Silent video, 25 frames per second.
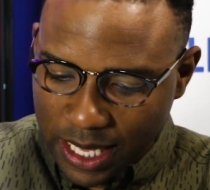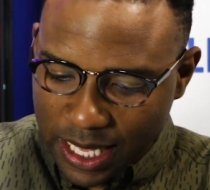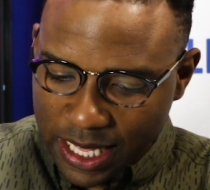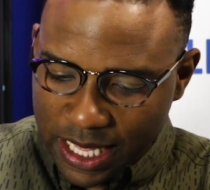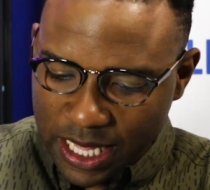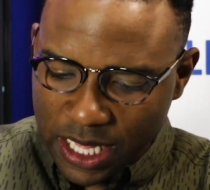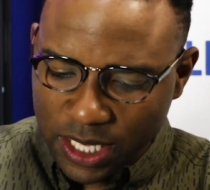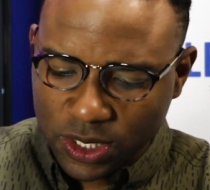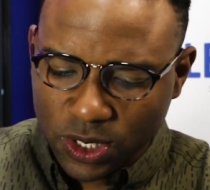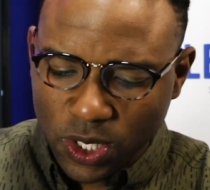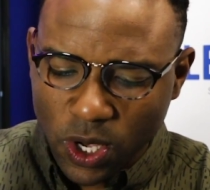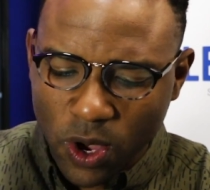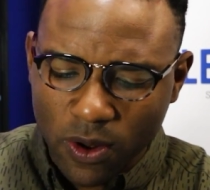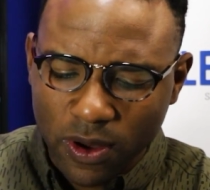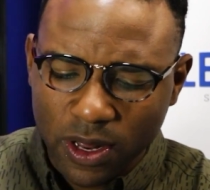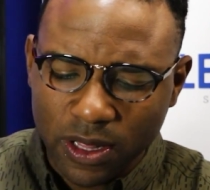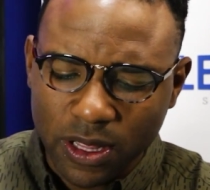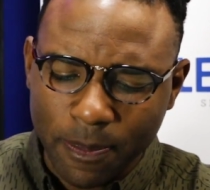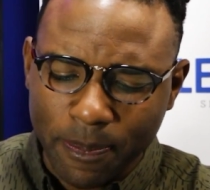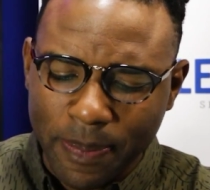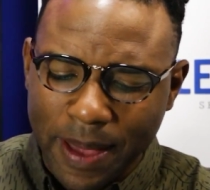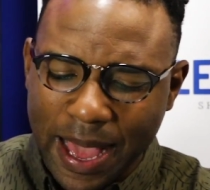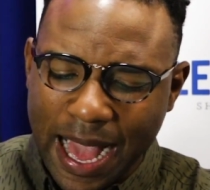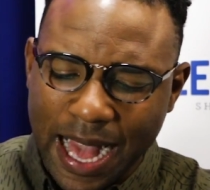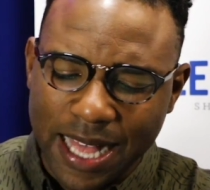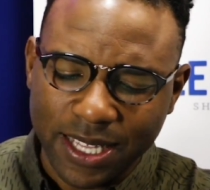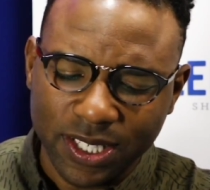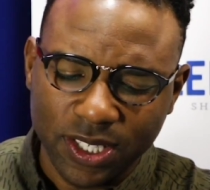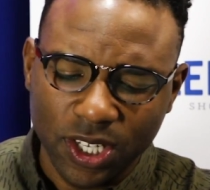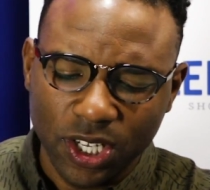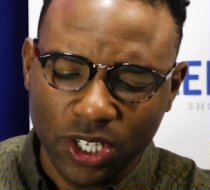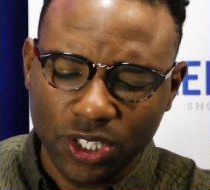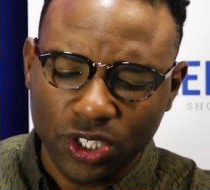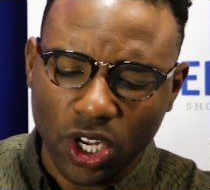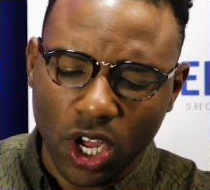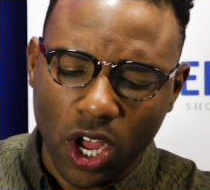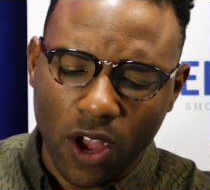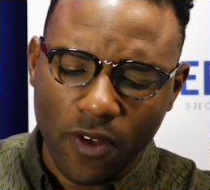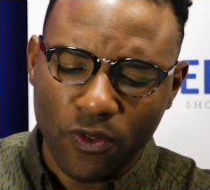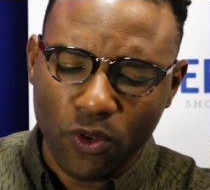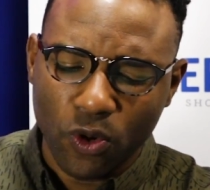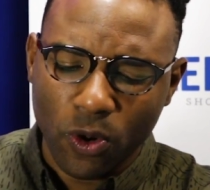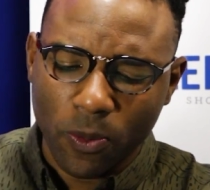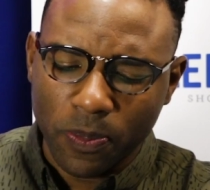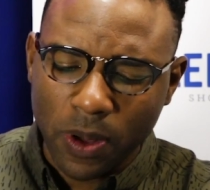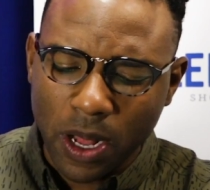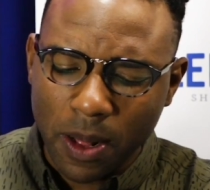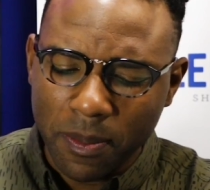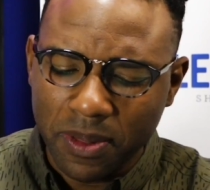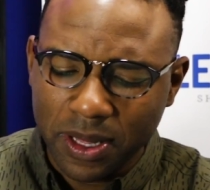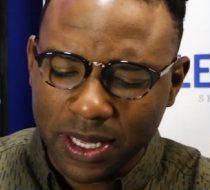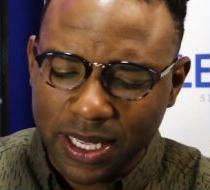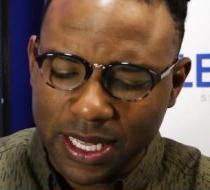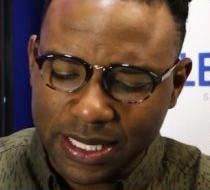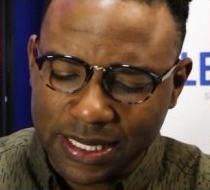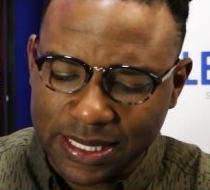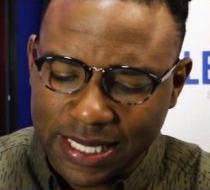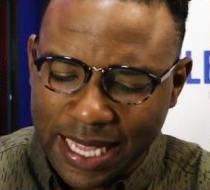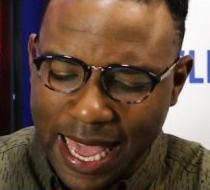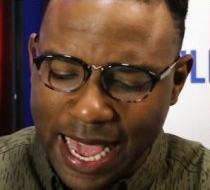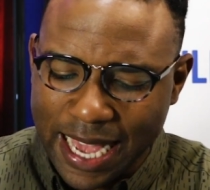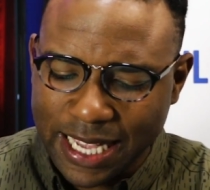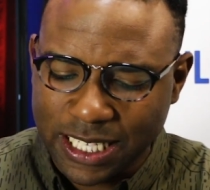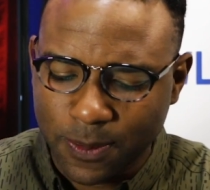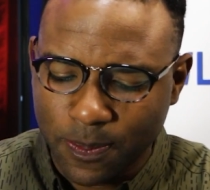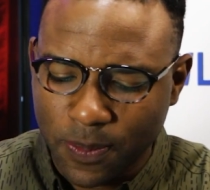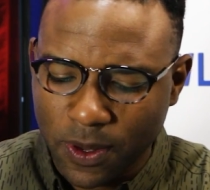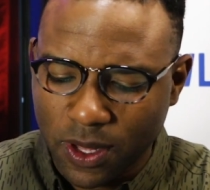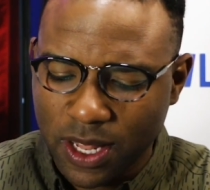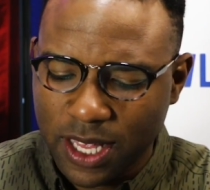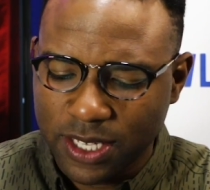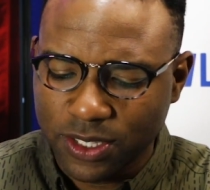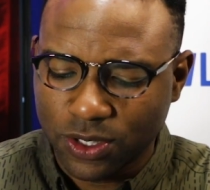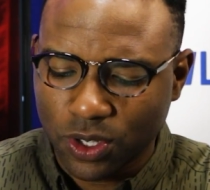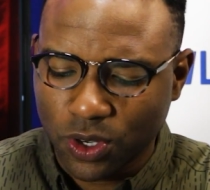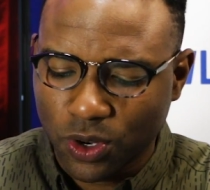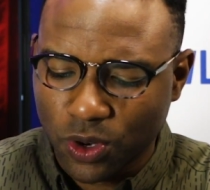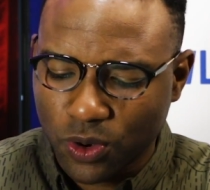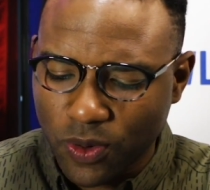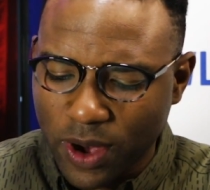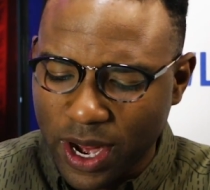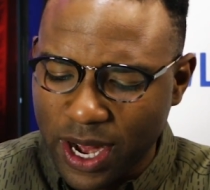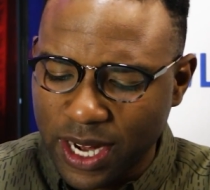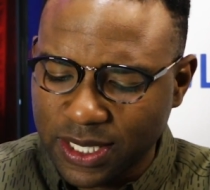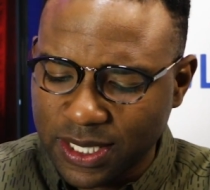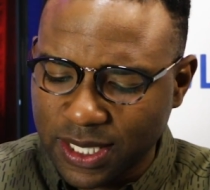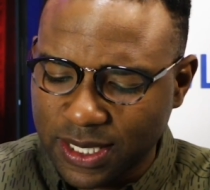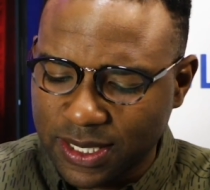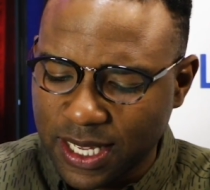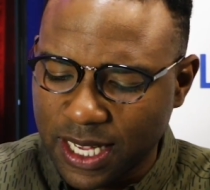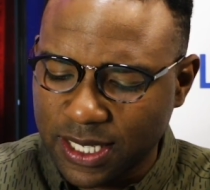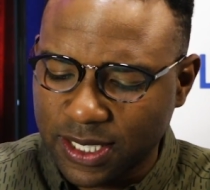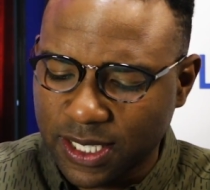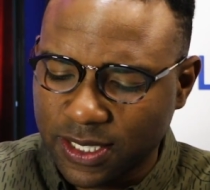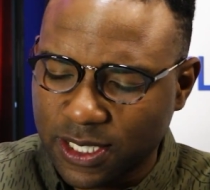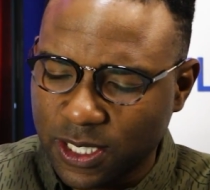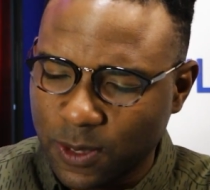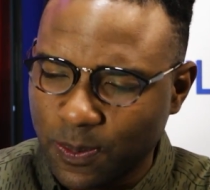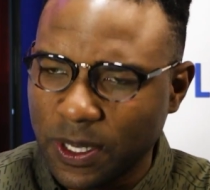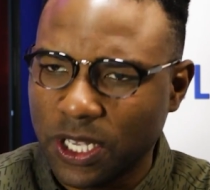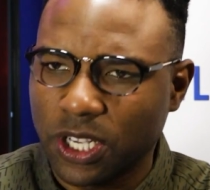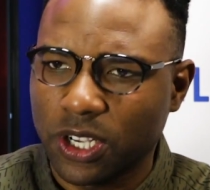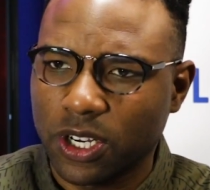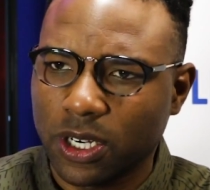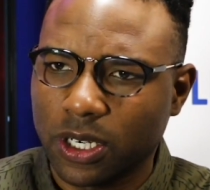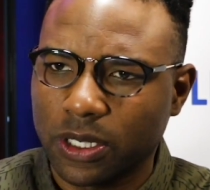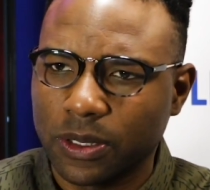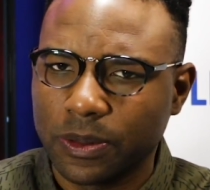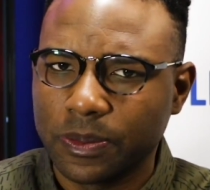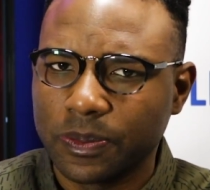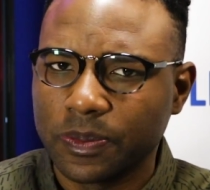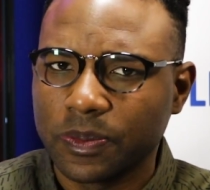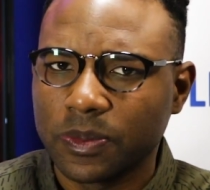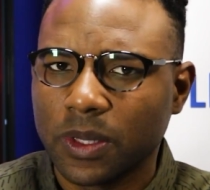He touted the passage of the Republican tax bill as the greatest success as Speaker.